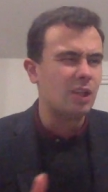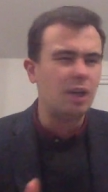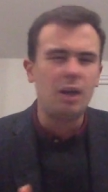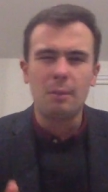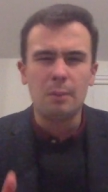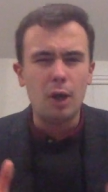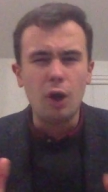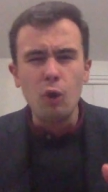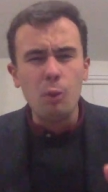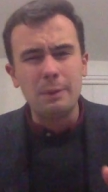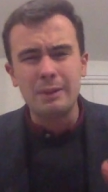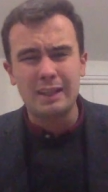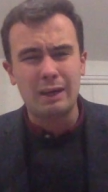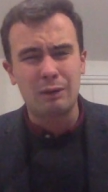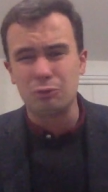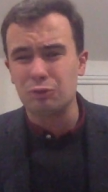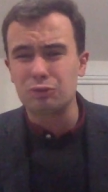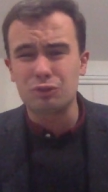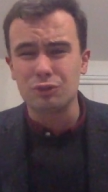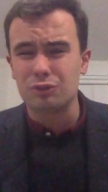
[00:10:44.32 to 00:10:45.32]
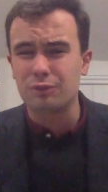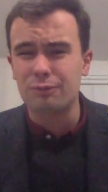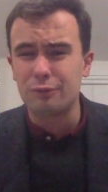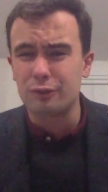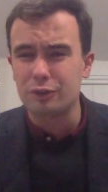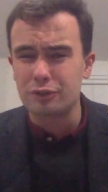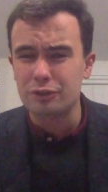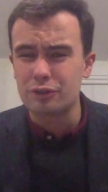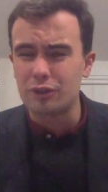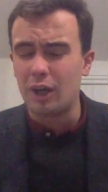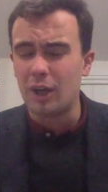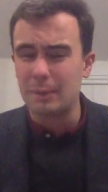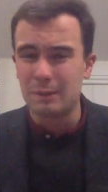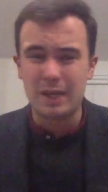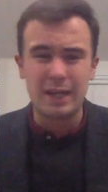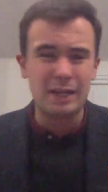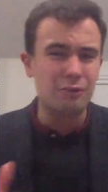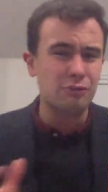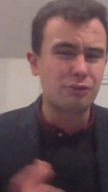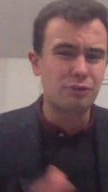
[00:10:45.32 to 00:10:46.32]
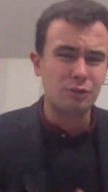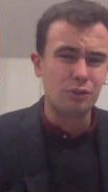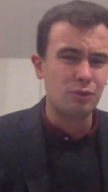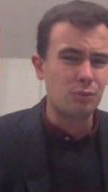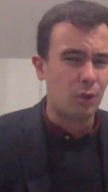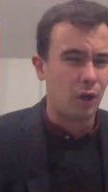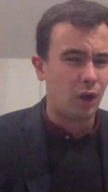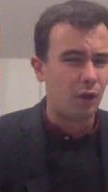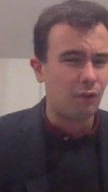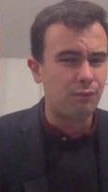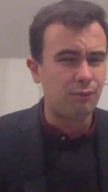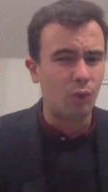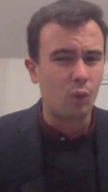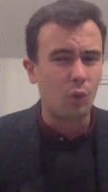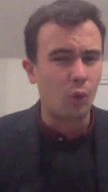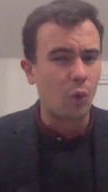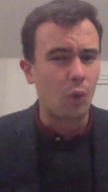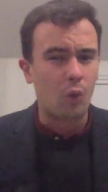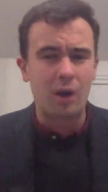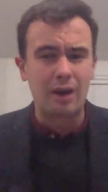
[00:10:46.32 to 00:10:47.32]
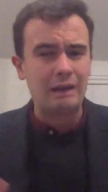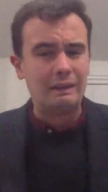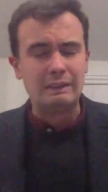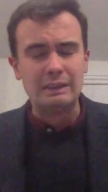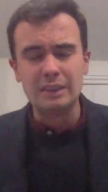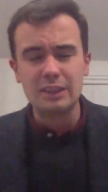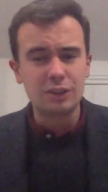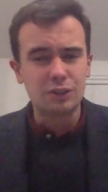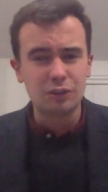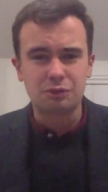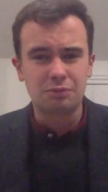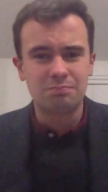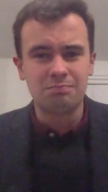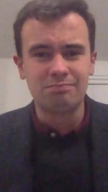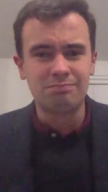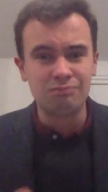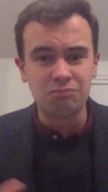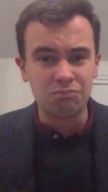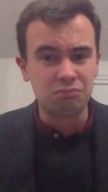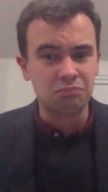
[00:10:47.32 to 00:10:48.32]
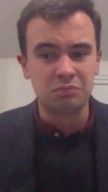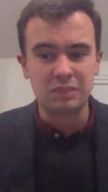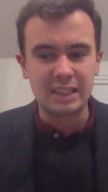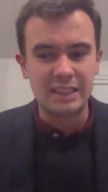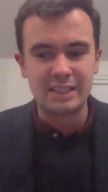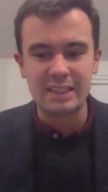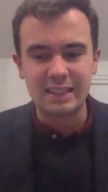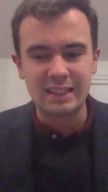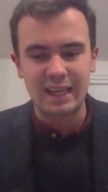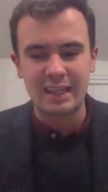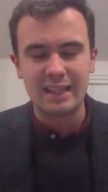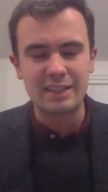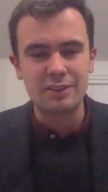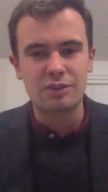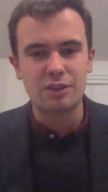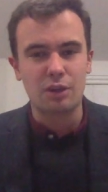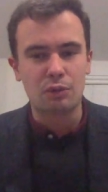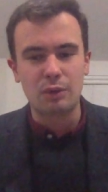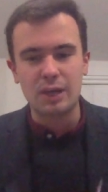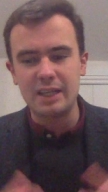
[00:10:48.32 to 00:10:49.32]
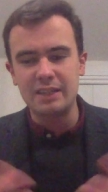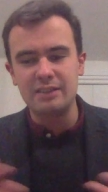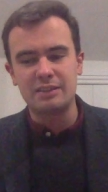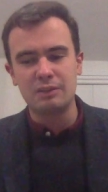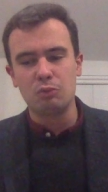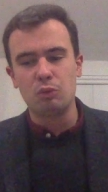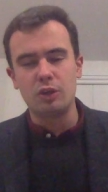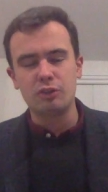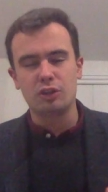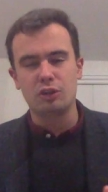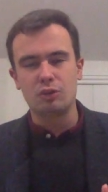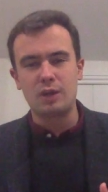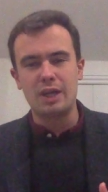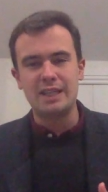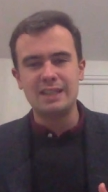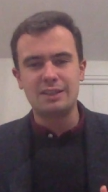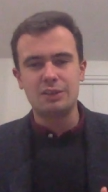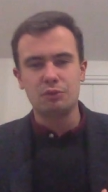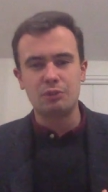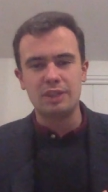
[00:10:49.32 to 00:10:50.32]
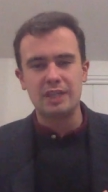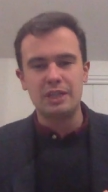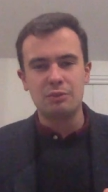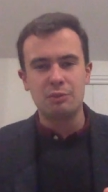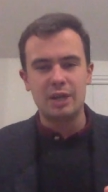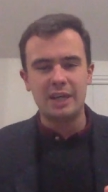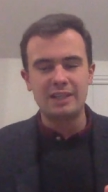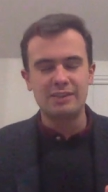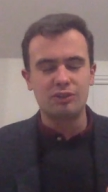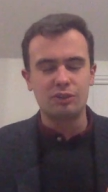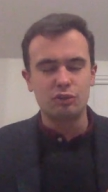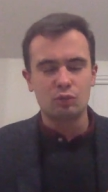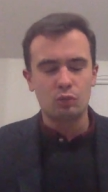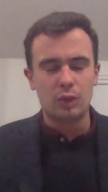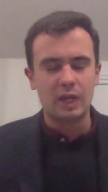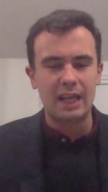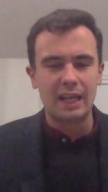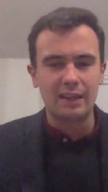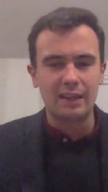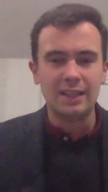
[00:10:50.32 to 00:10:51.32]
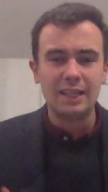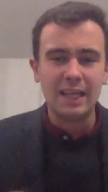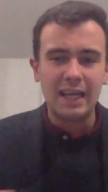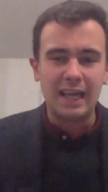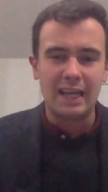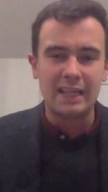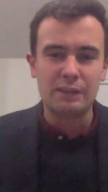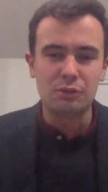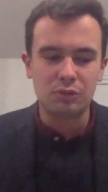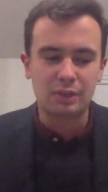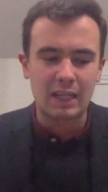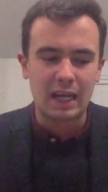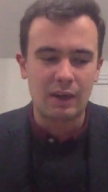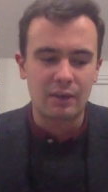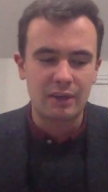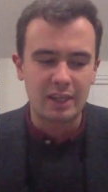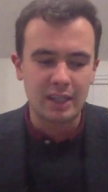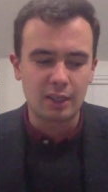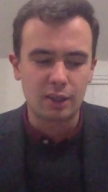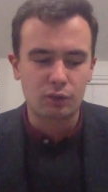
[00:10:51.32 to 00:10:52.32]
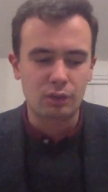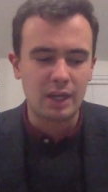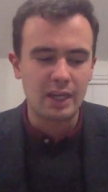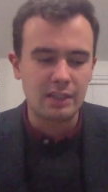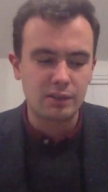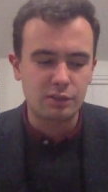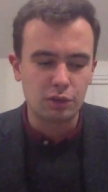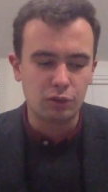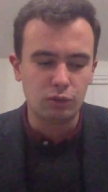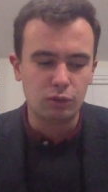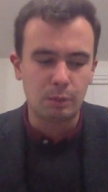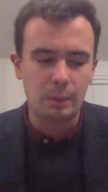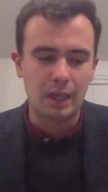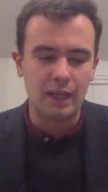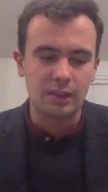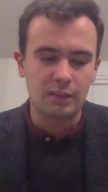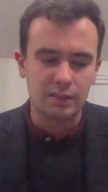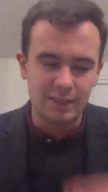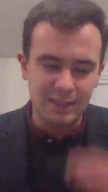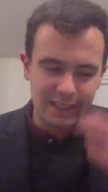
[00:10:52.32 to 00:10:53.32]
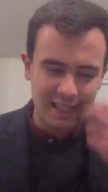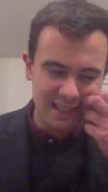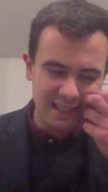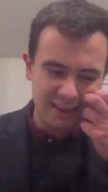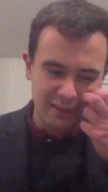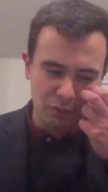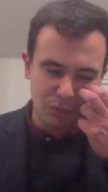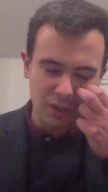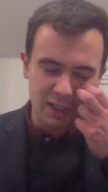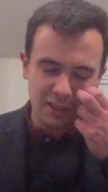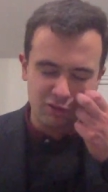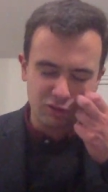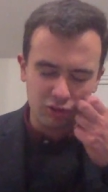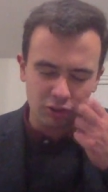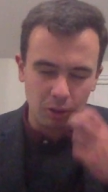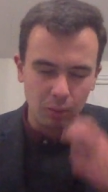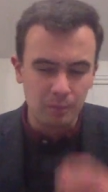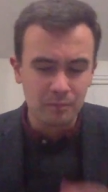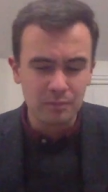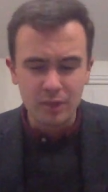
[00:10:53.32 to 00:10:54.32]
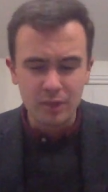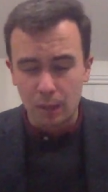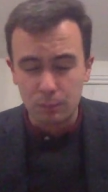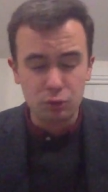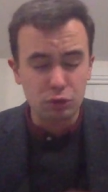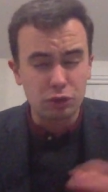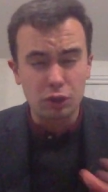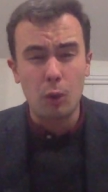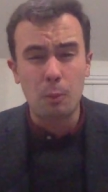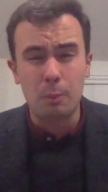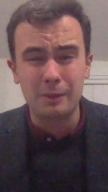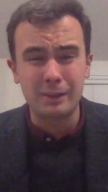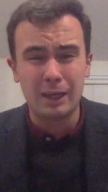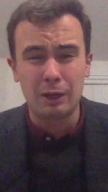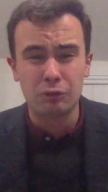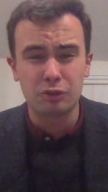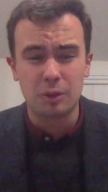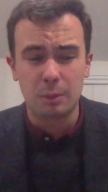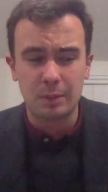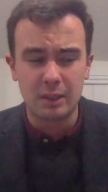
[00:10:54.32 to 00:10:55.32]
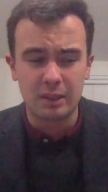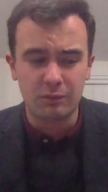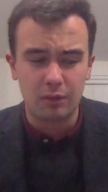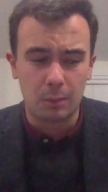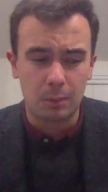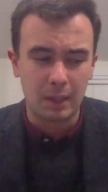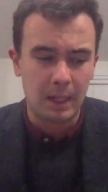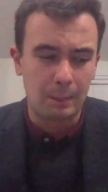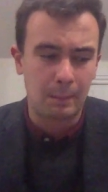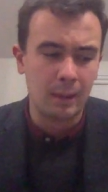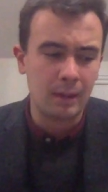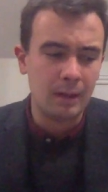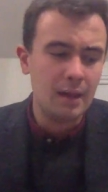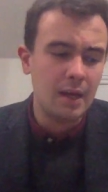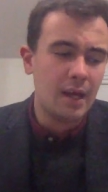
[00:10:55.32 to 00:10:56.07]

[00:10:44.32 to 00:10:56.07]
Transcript: I'm hoping that was just first time out, two mile four, just he didn't get into the race. It was a grade three race as well, and he was carrying a grade two's penalty in the race. So I'm just hoping that was a bit of a blip.